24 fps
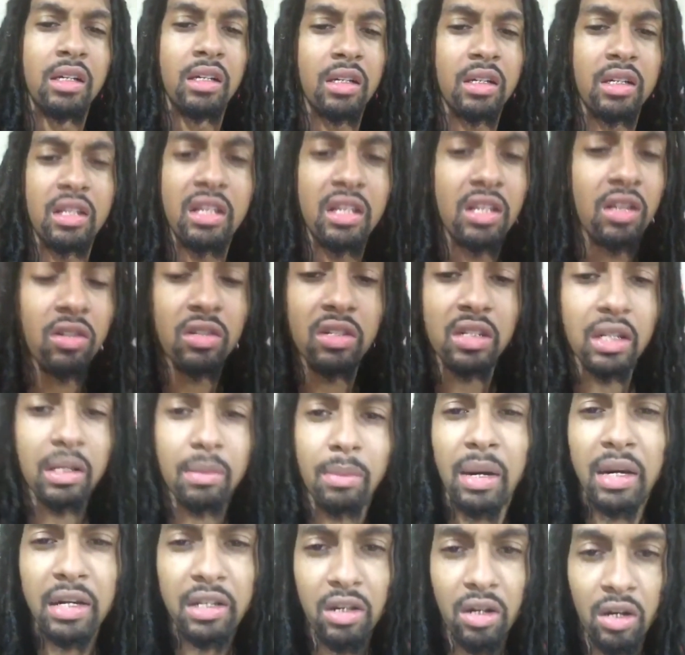kills it in
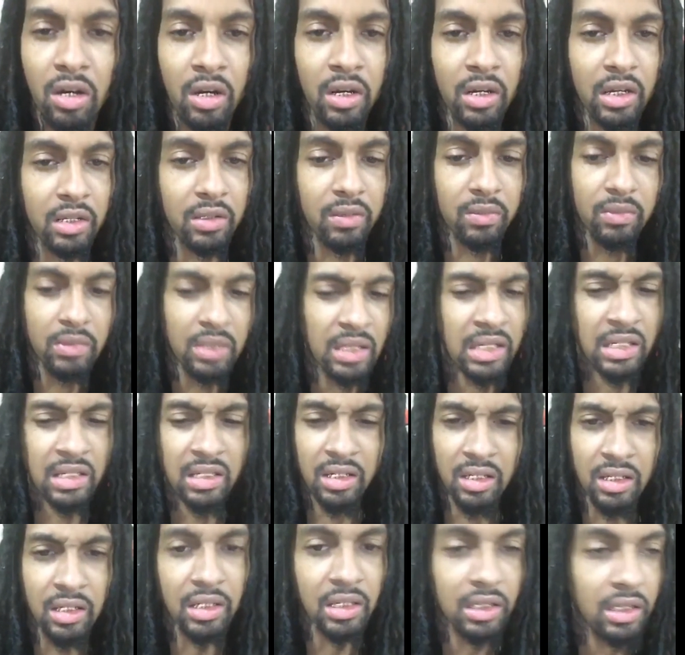my yard
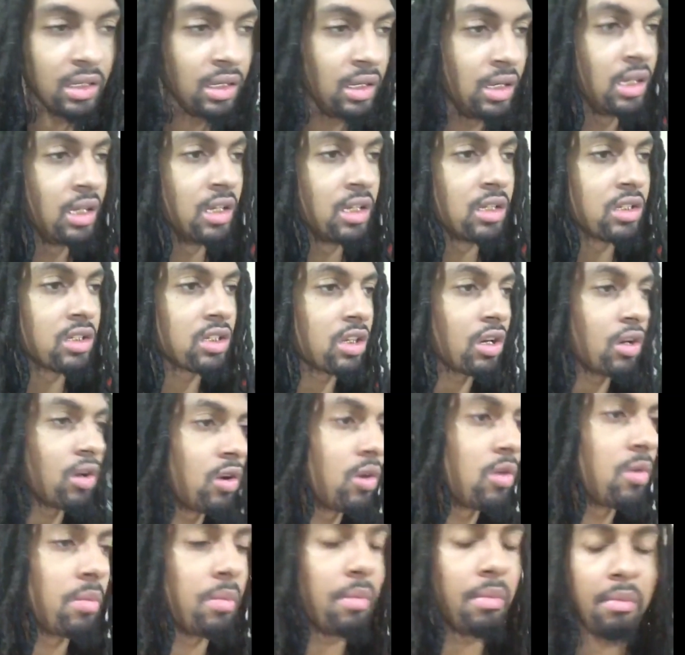instantly.
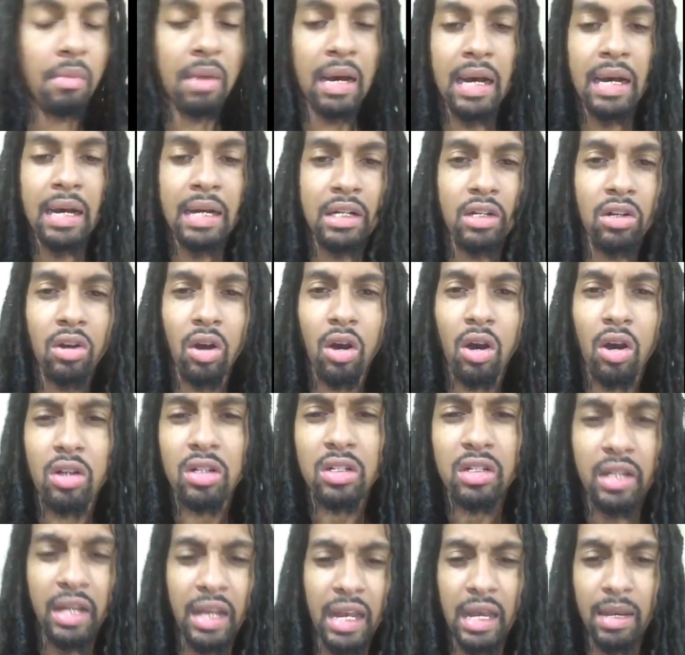So my
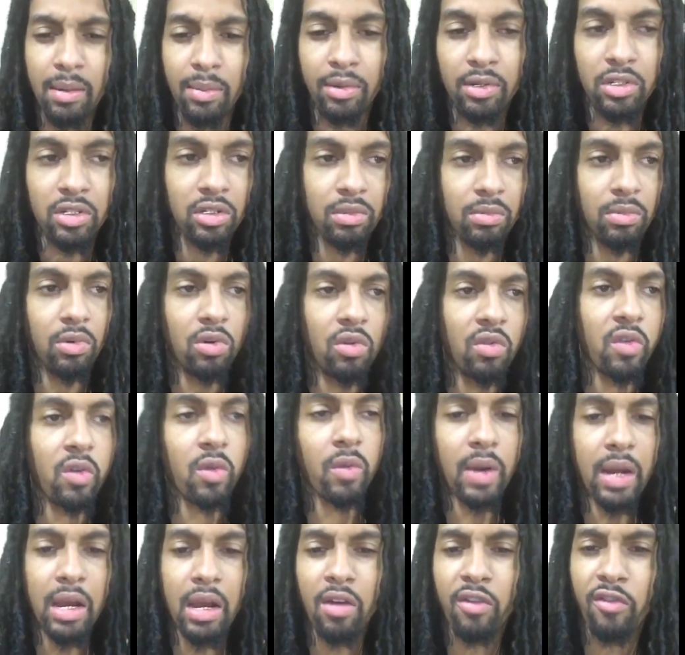dogs are able to move
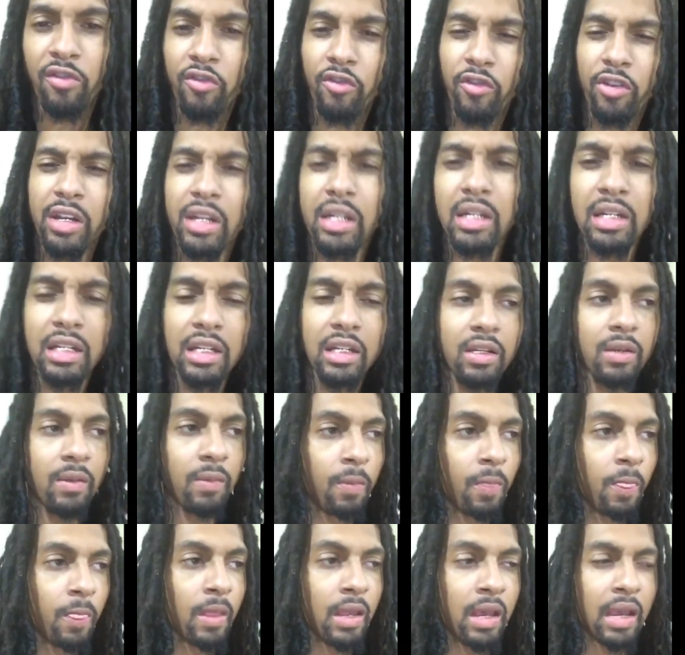around freely
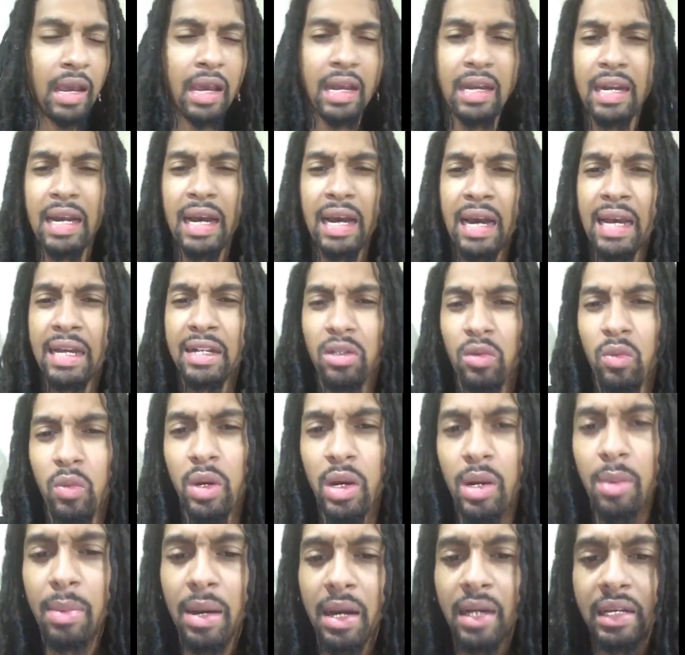and not have to worry about